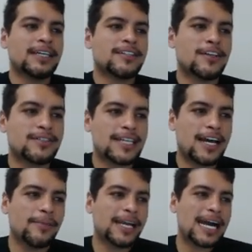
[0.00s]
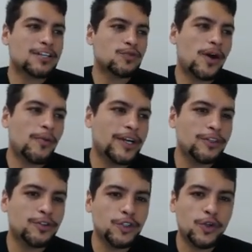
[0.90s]
So tell me, guys, what were
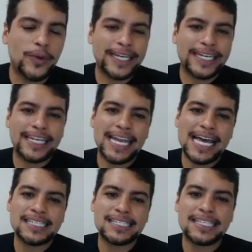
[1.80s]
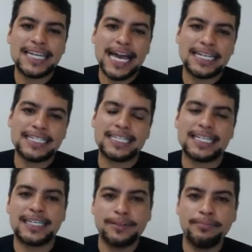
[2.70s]
you doing last night?
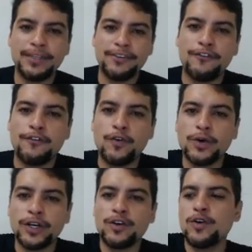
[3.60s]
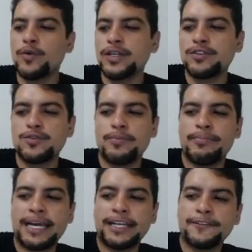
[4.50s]
Before before going to
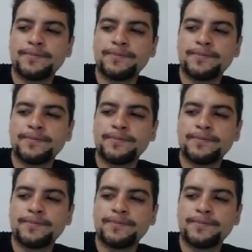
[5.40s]
bed.